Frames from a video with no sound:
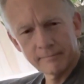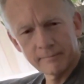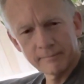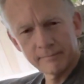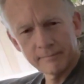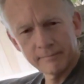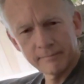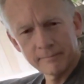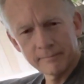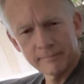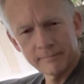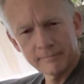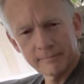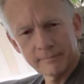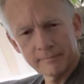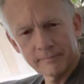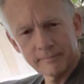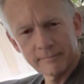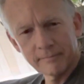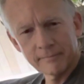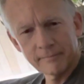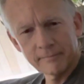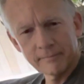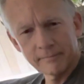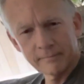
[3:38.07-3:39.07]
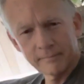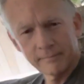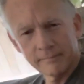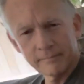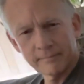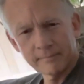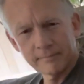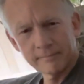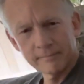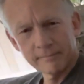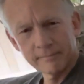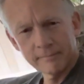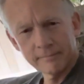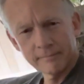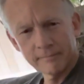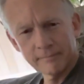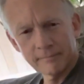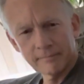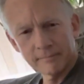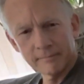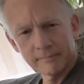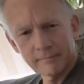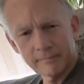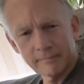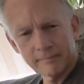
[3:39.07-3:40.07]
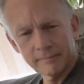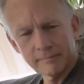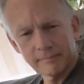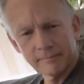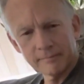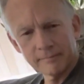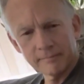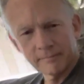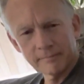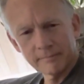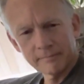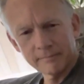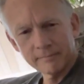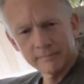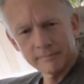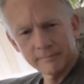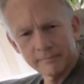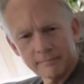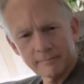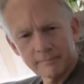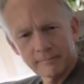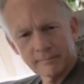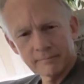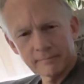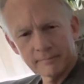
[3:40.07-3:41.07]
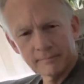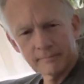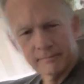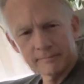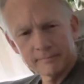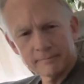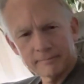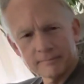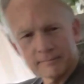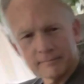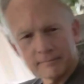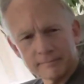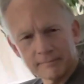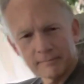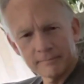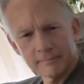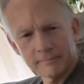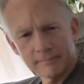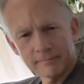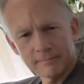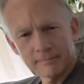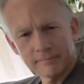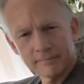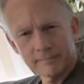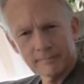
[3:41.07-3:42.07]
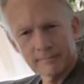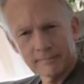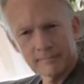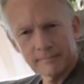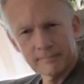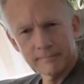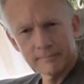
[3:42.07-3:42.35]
(silent)